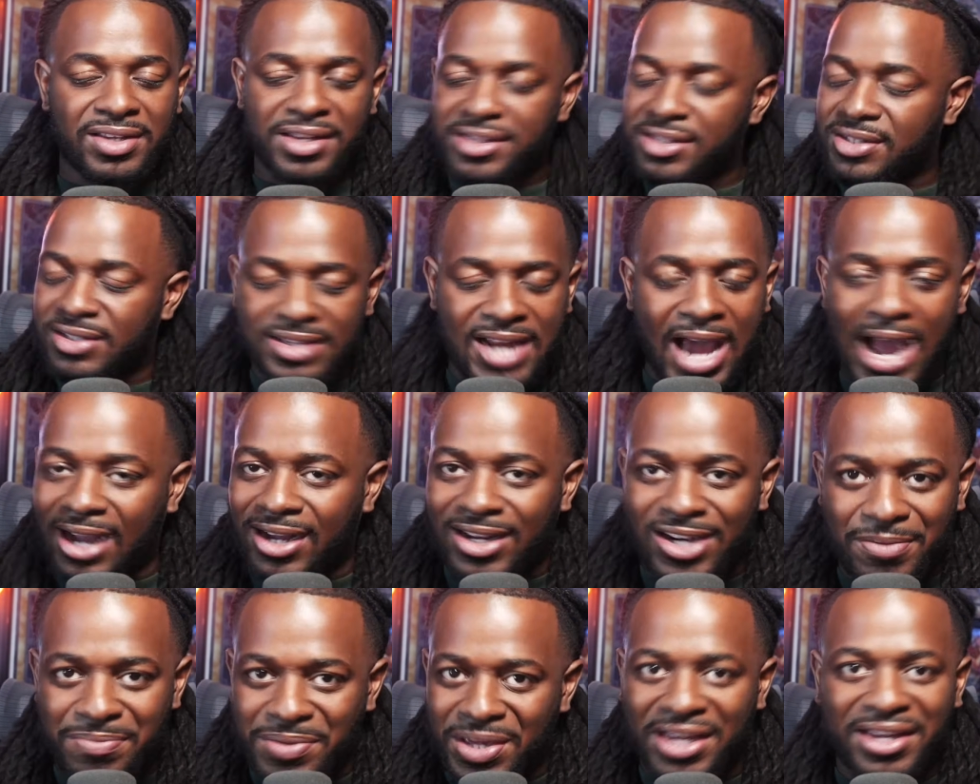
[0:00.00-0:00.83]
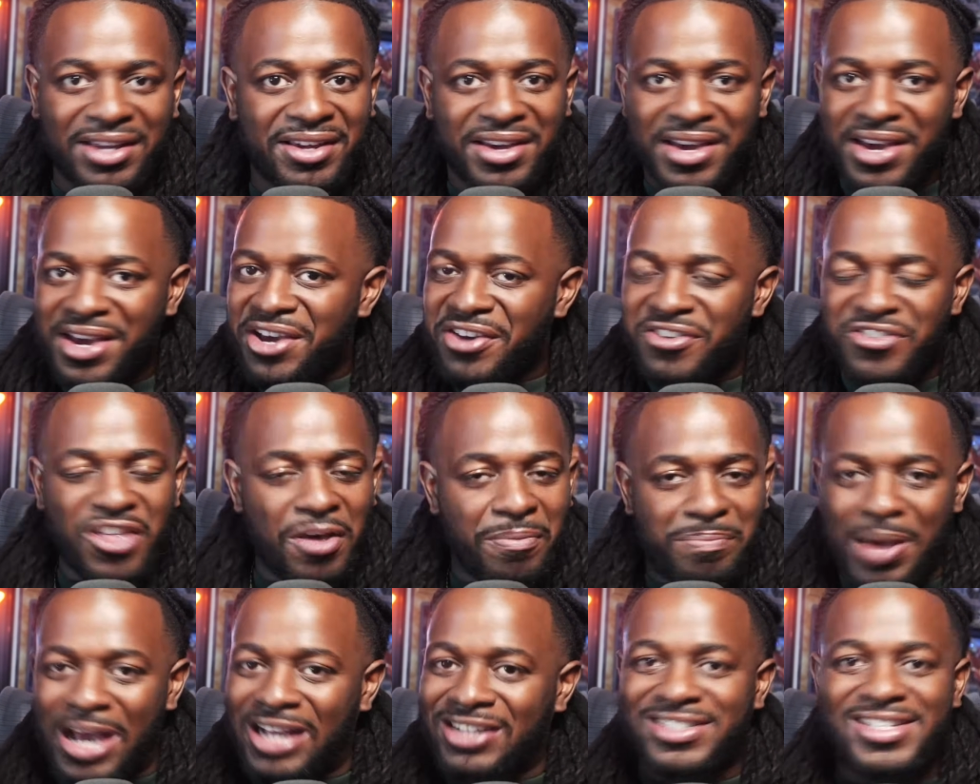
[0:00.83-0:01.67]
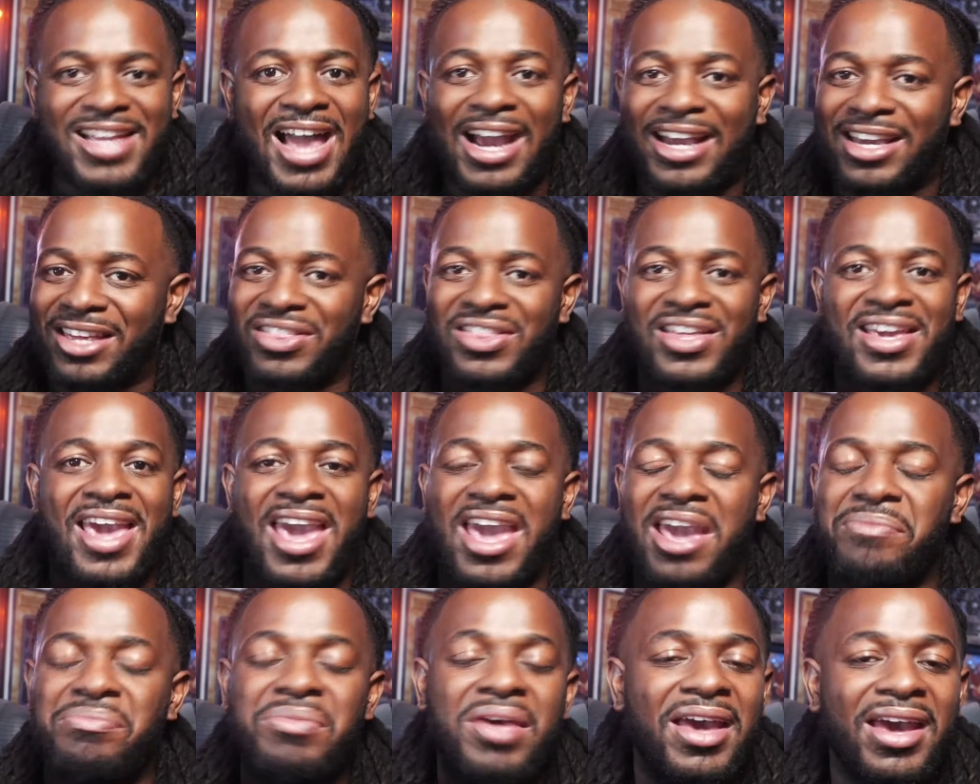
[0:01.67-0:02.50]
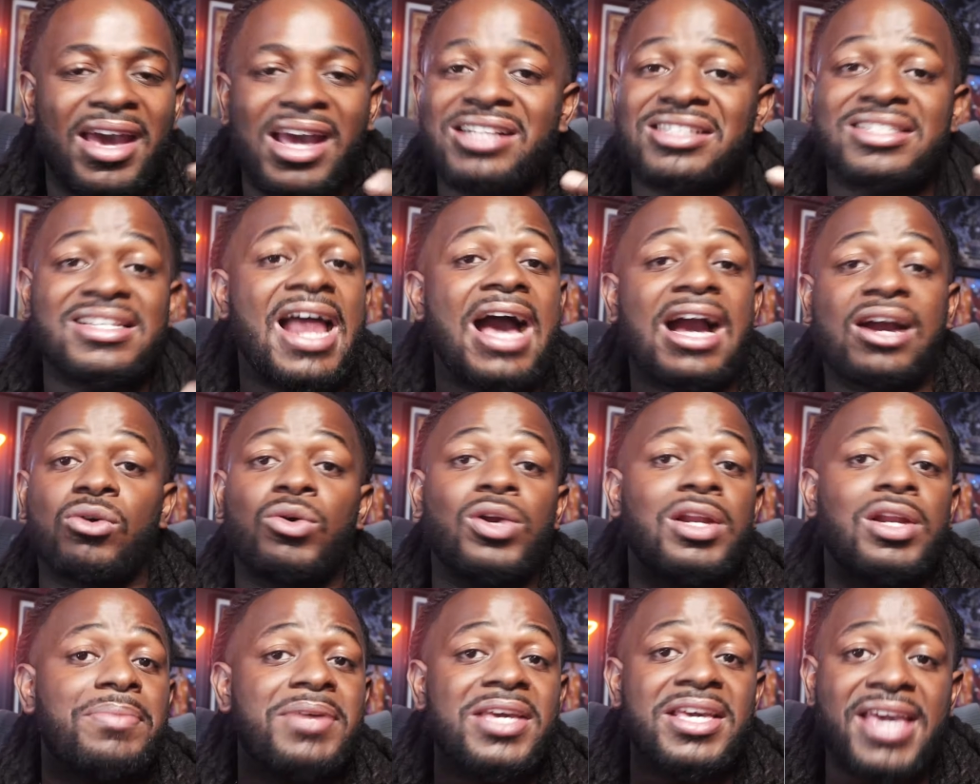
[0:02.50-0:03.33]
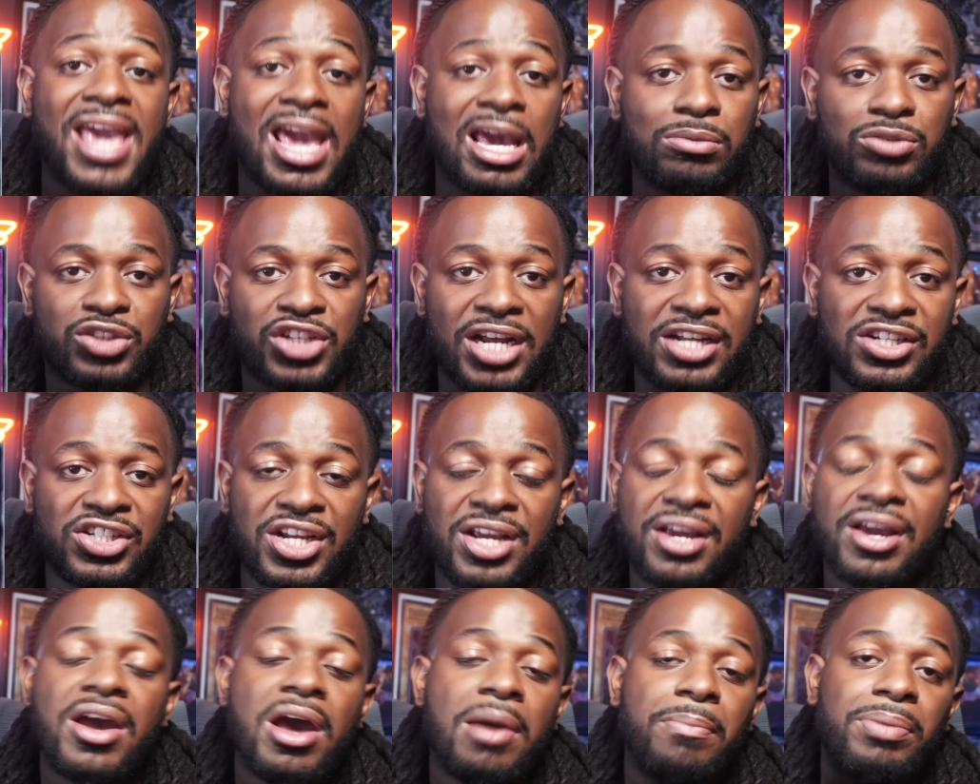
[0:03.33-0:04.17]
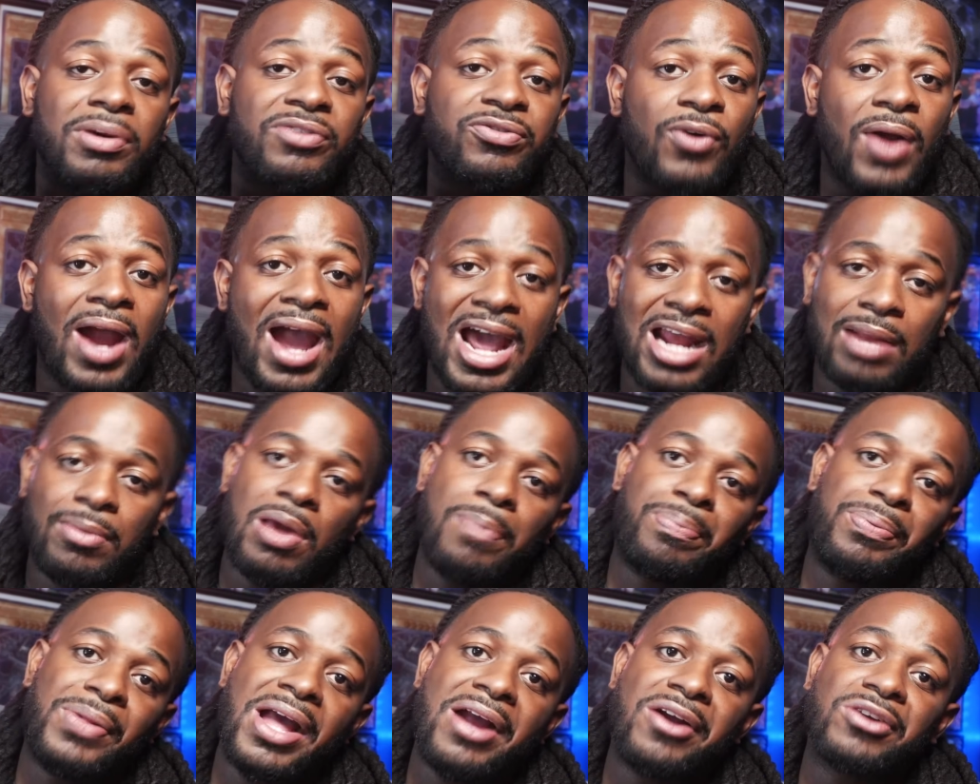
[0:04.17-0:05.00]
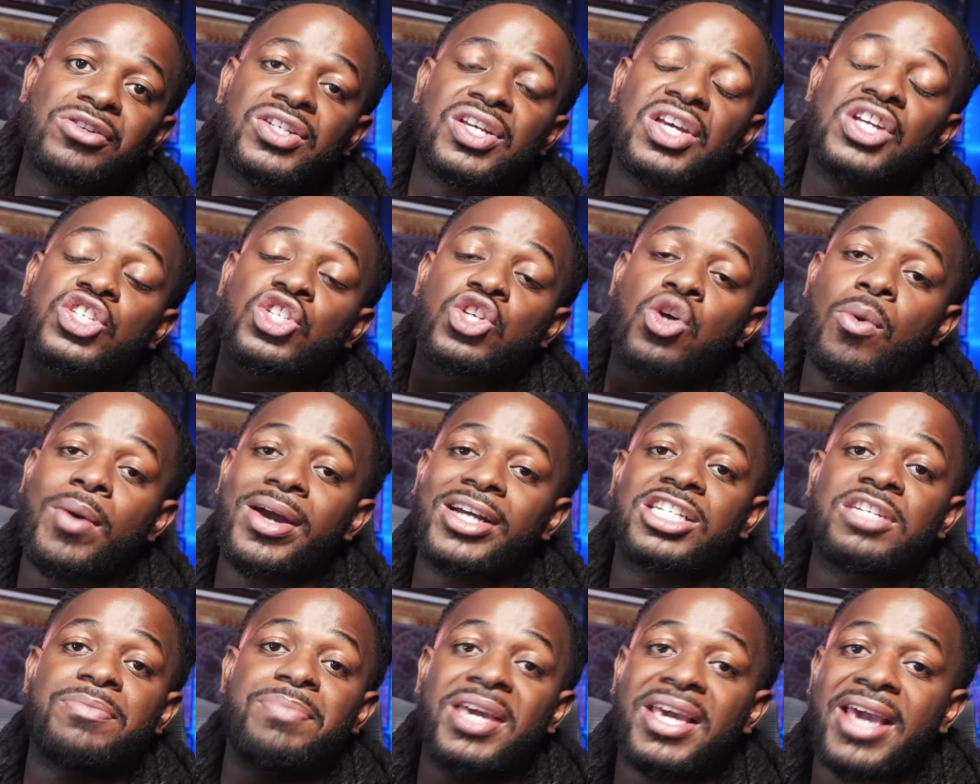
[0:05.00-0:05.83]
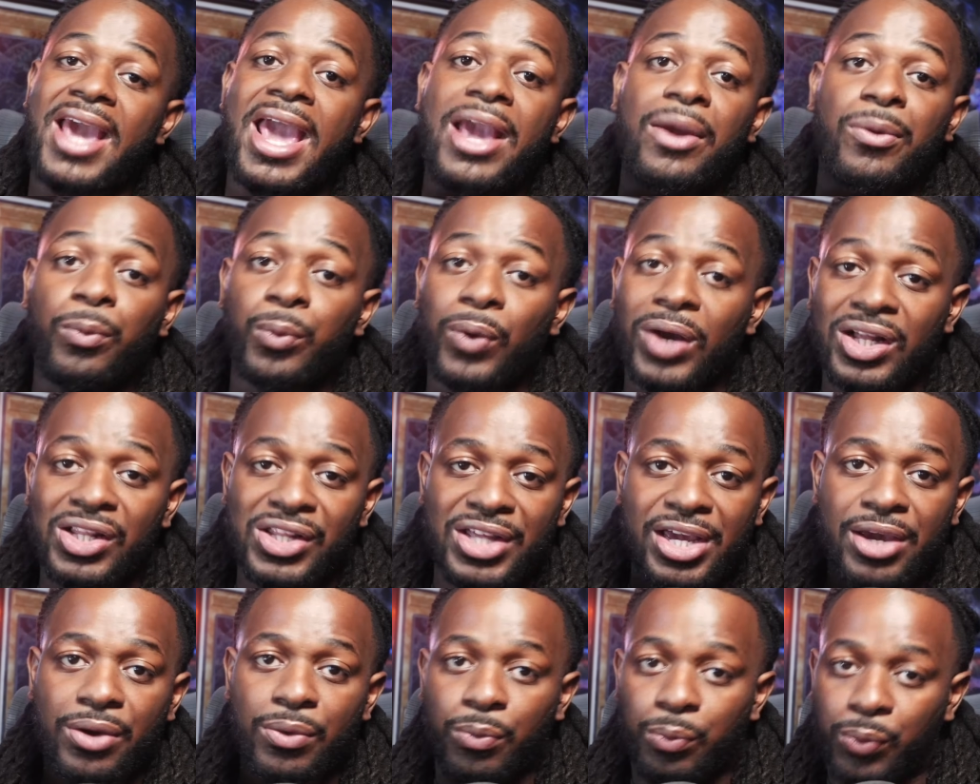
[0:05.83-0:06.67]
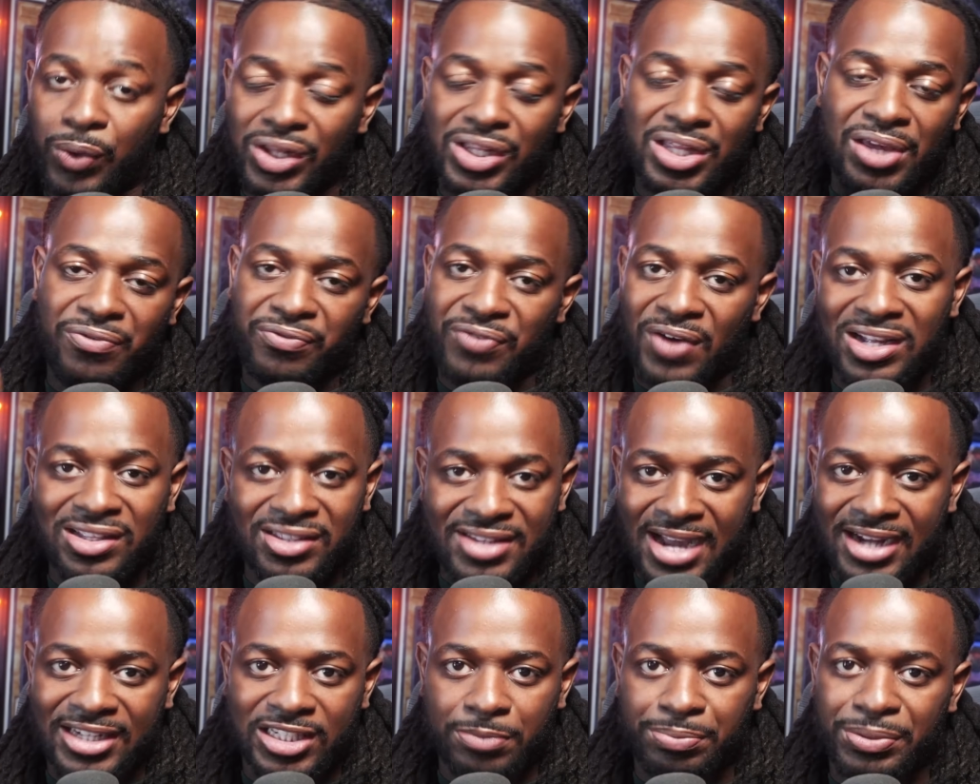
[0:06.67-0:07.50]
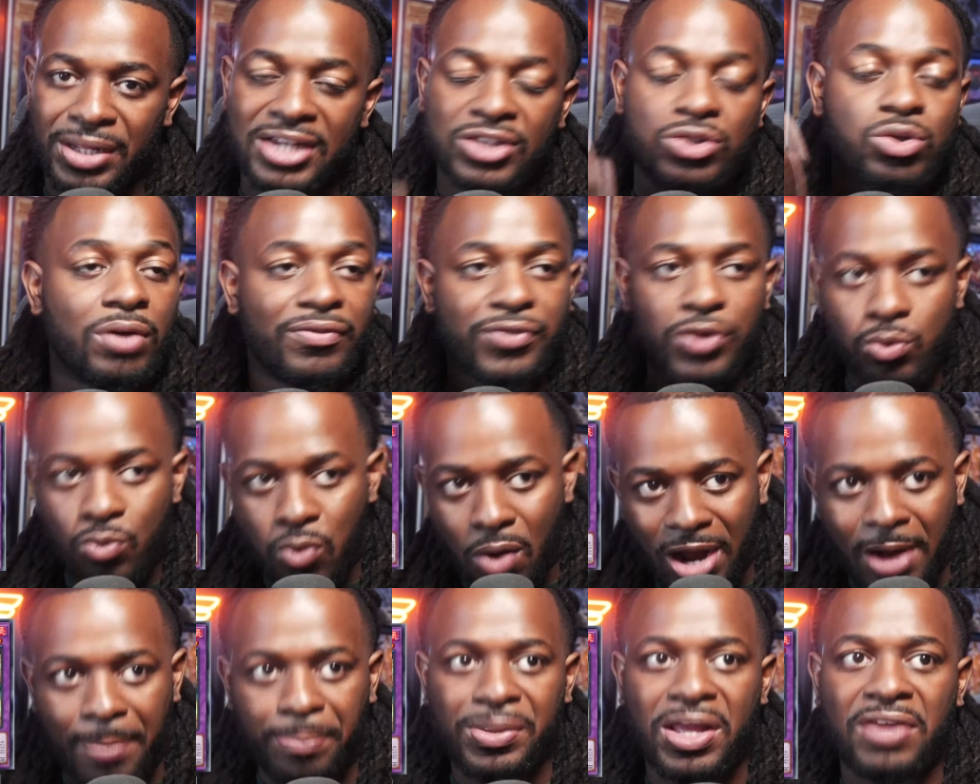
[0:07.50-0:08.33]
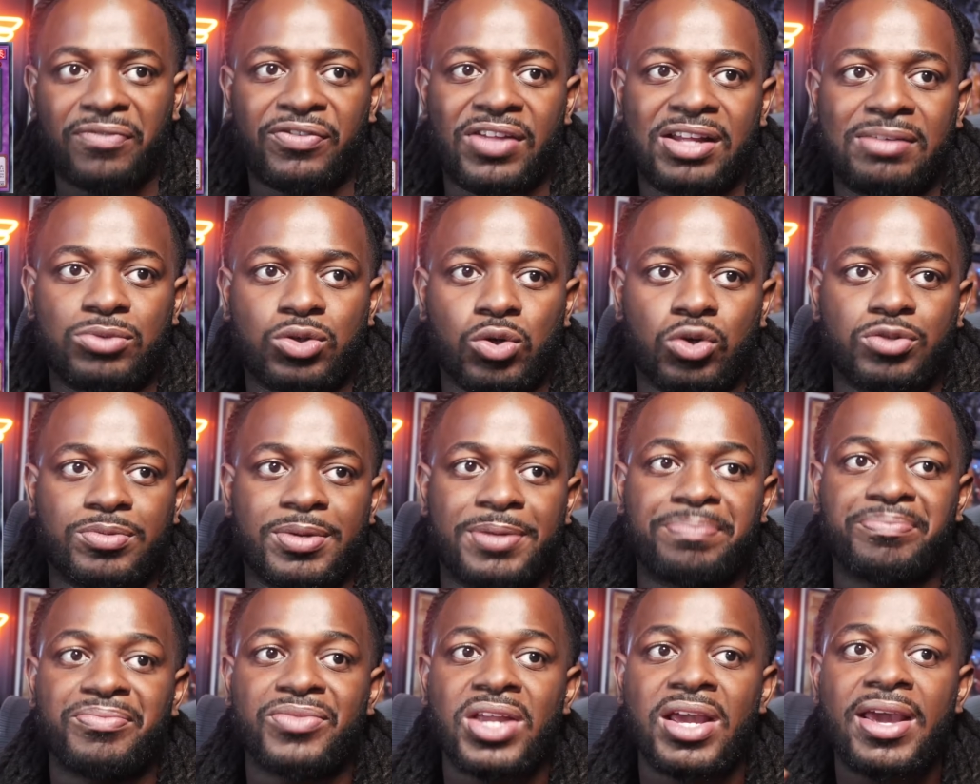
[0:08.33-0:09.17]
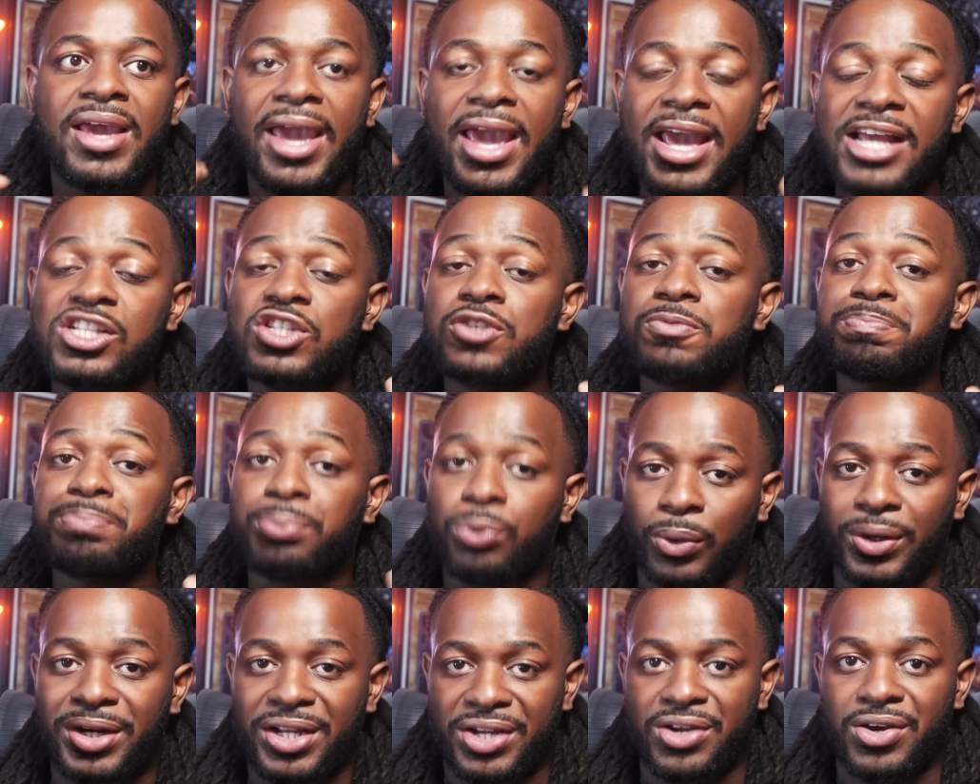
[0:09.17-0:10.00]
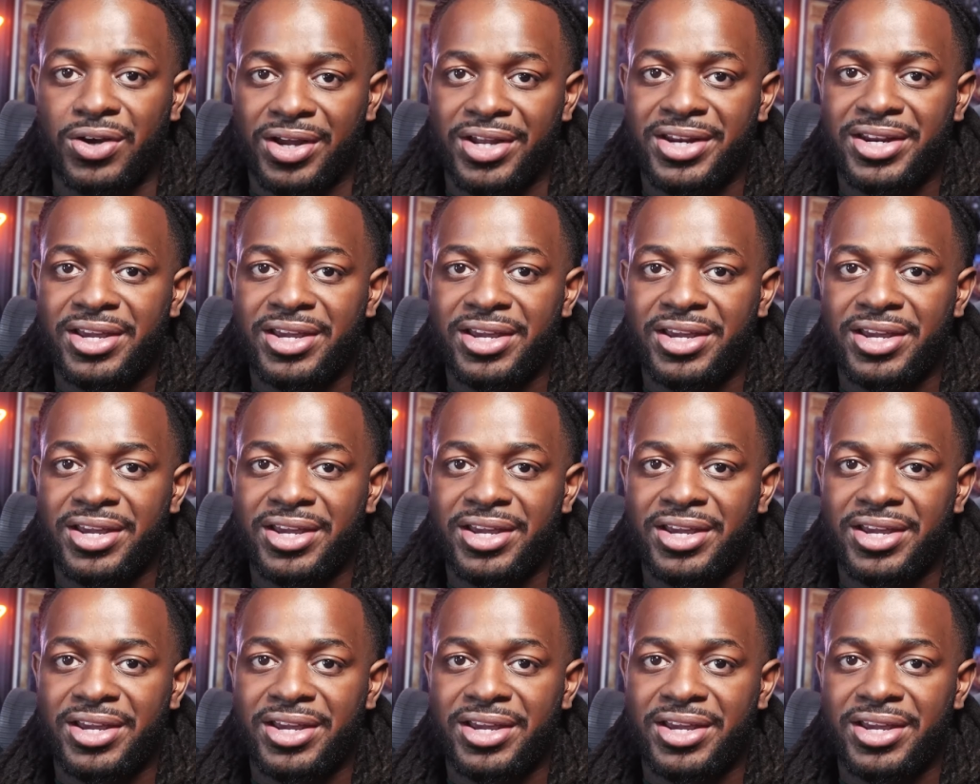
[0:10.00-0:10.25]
It's not going to be the best deck in the game. It's not going to be game-changing, but for anime players, it's going to be a really, really fun deck to play. So if you want to play Flame Swordsman, it's pretty good.